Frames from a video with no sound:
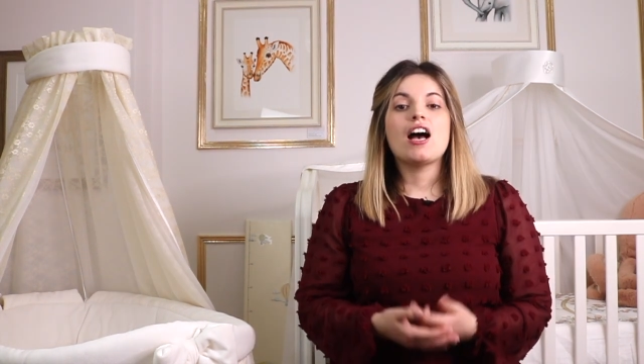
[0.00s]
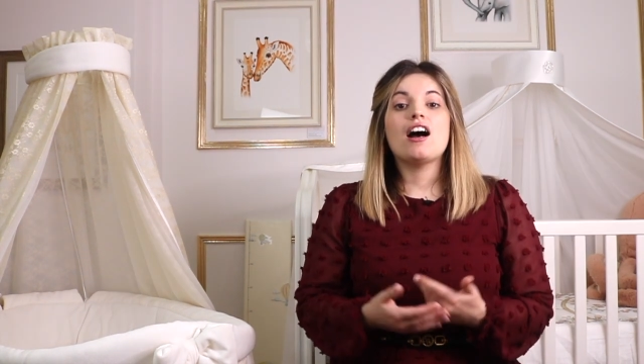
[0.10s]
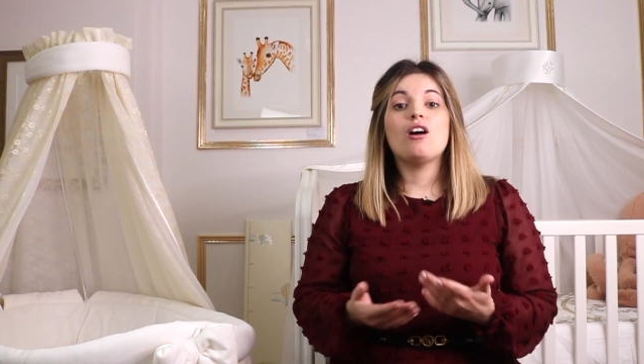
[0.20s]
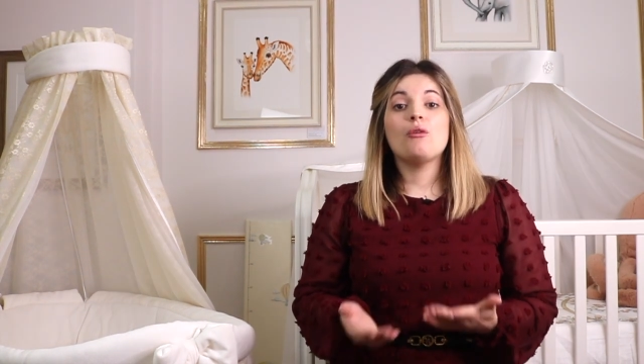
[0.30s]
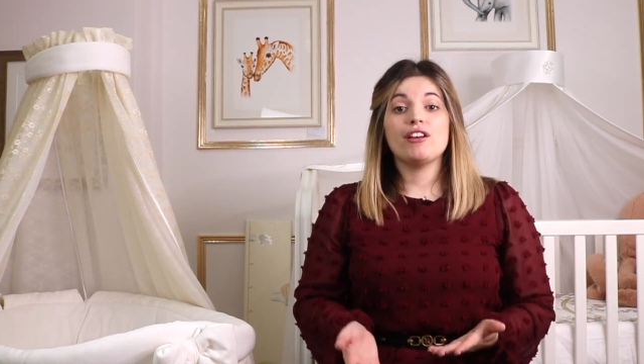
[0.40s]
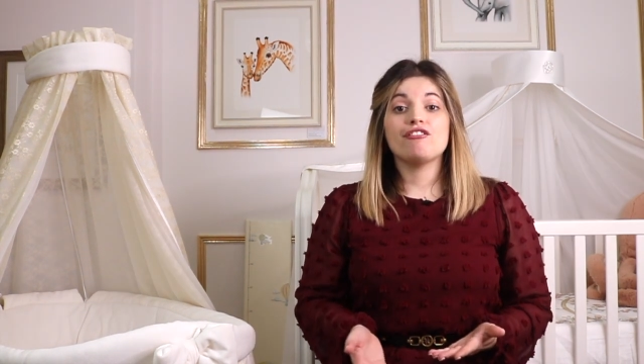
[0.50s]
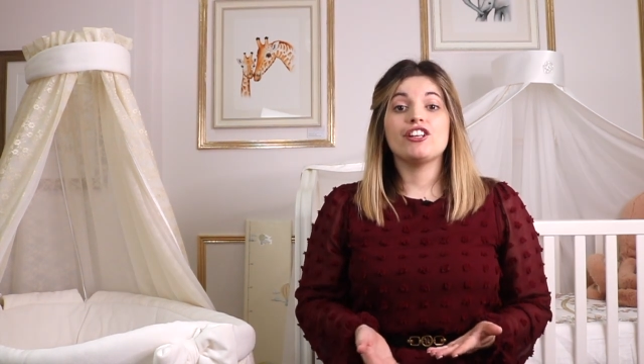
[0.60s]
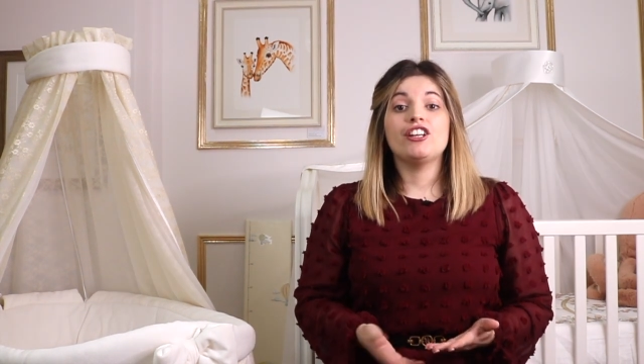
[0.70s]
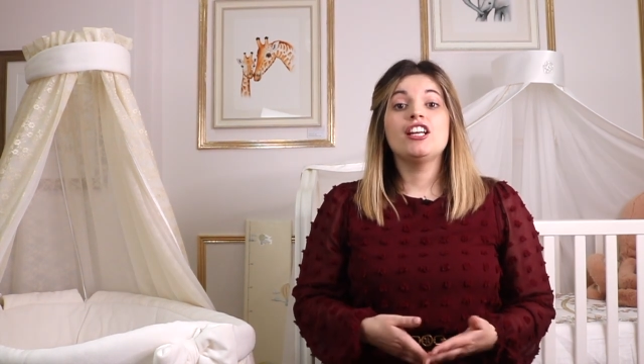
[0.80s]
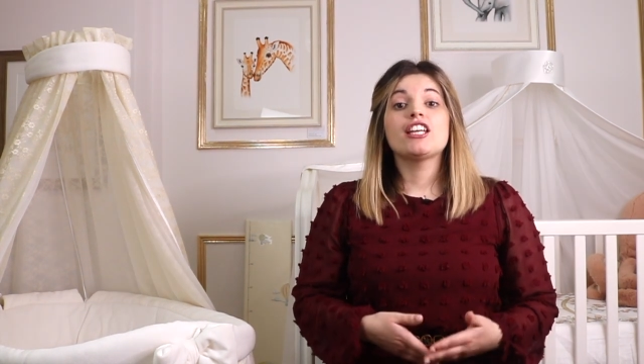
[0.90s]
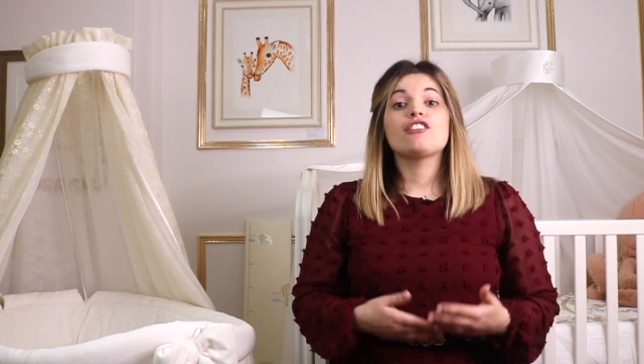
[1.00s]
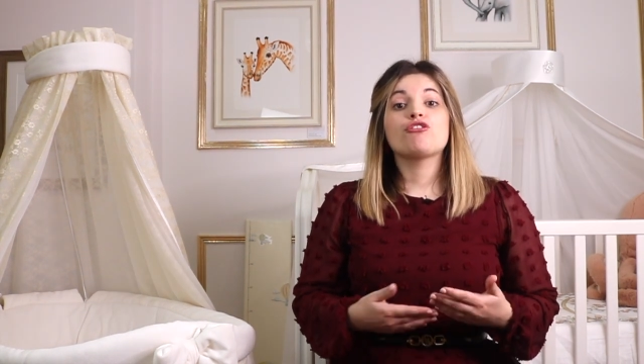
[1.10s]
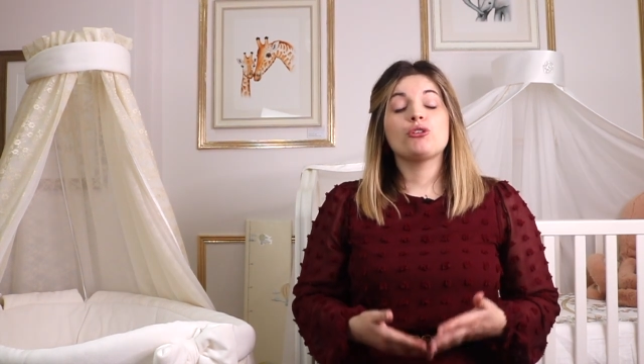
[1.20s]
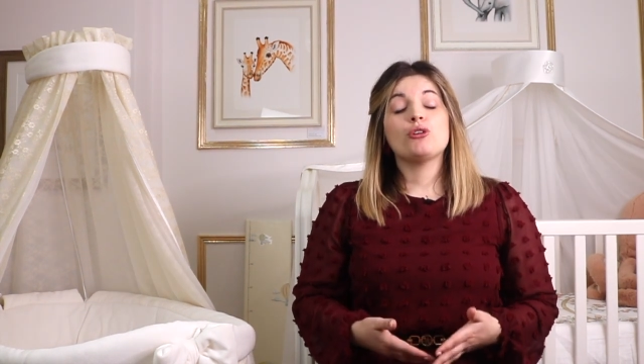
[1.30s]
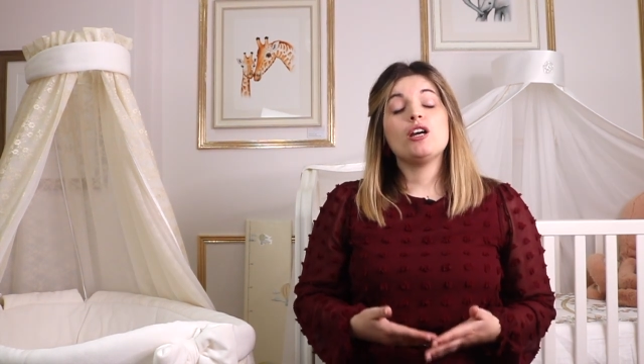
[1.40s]
However,
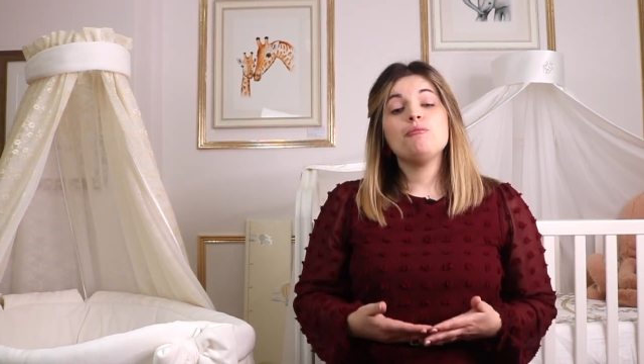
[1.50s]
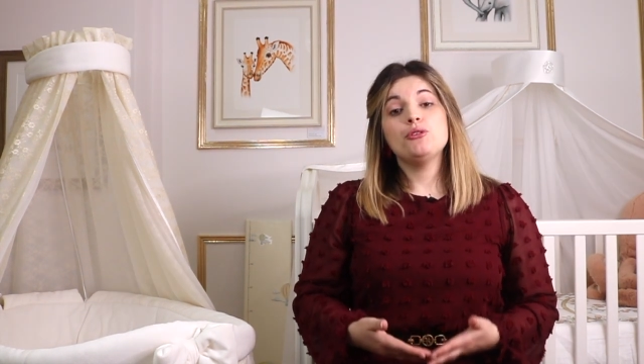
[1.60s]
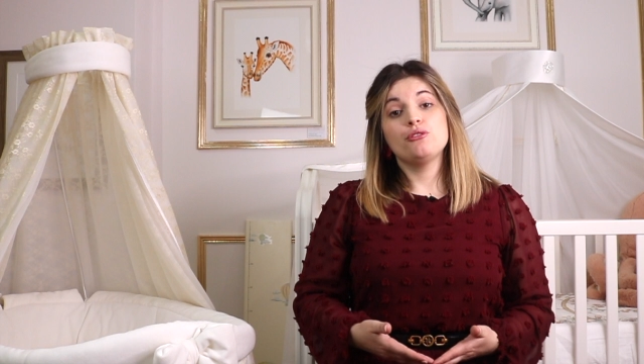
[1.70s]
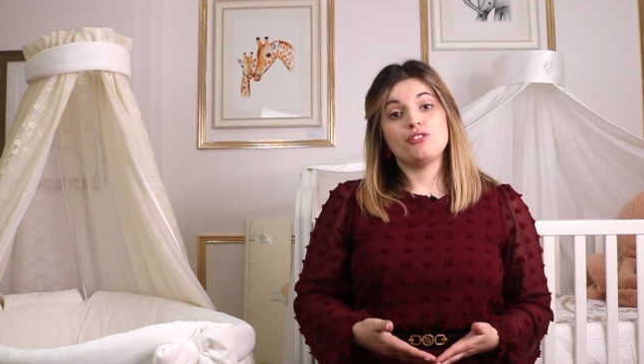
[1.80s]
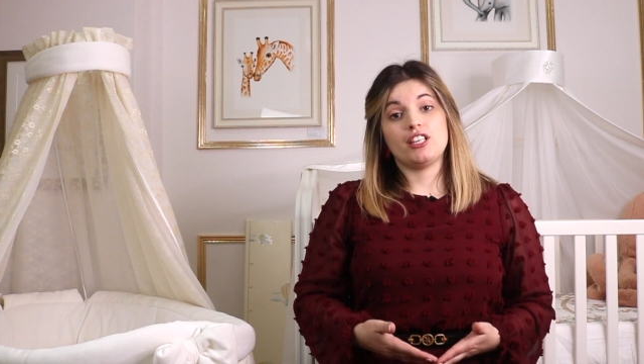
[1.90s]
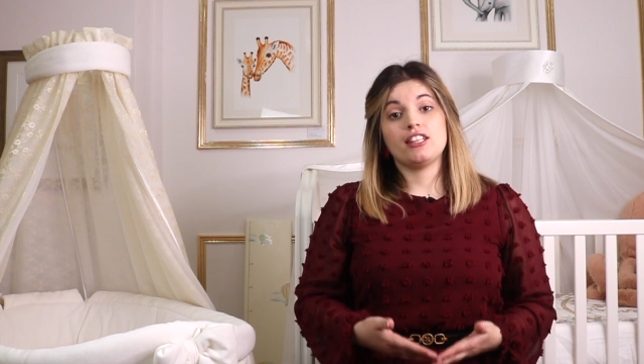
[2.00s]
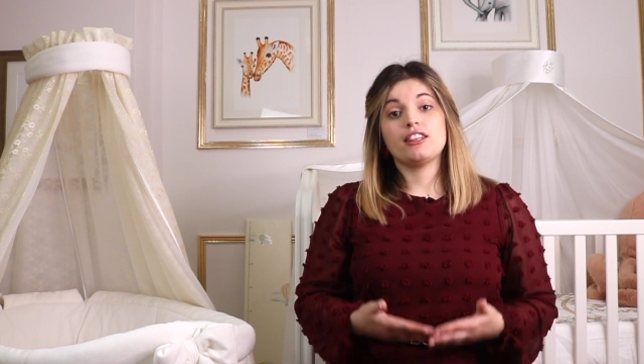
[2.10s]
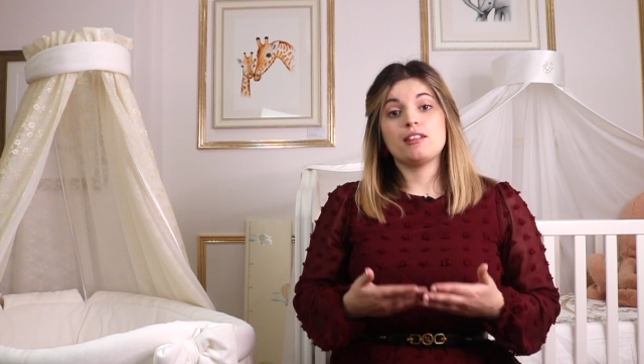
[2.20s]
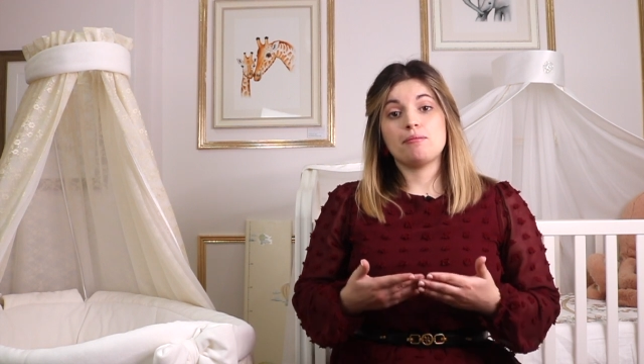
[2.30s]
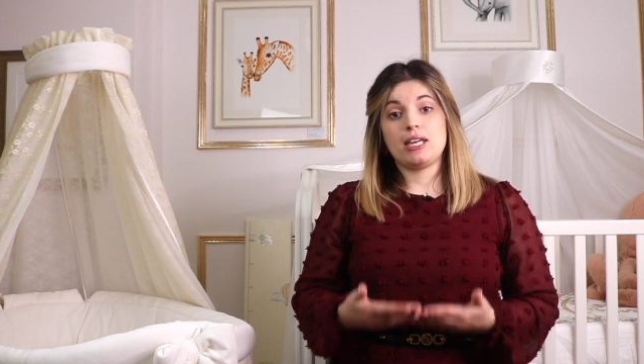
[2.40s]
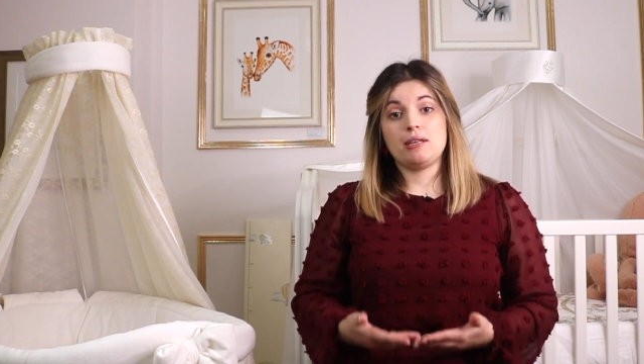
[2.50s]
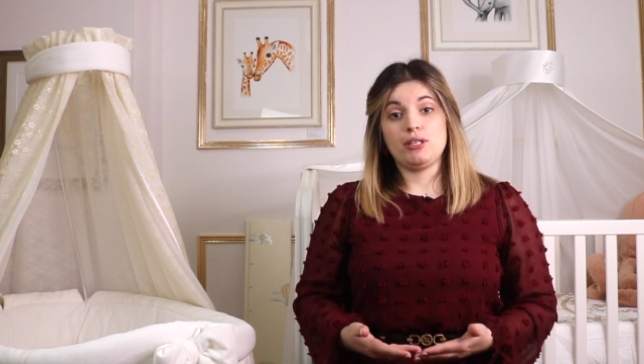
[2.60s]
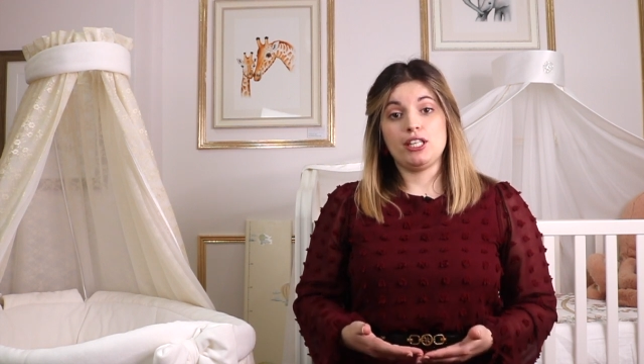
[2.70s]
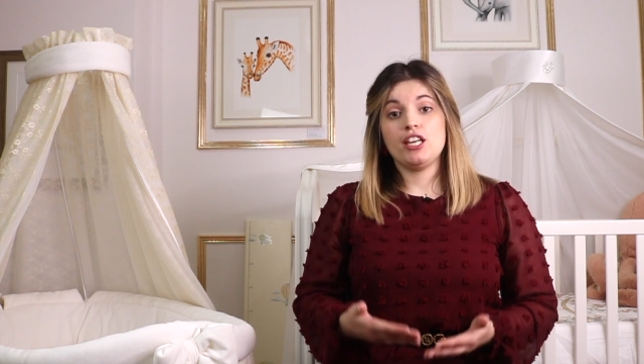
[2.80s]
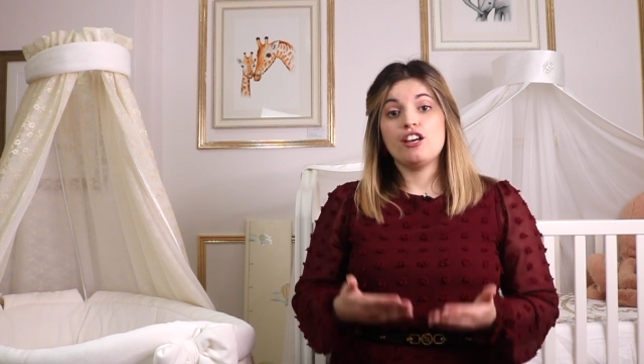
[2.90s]
if you are moving the
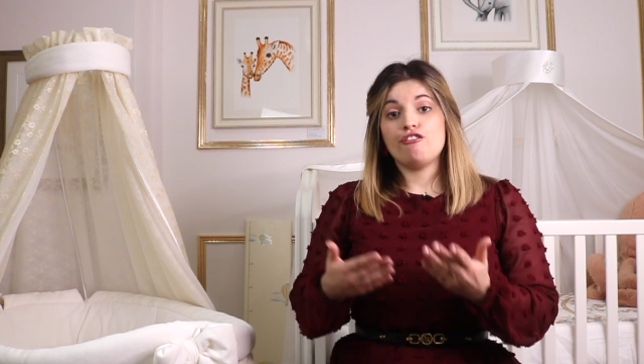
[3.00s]
baby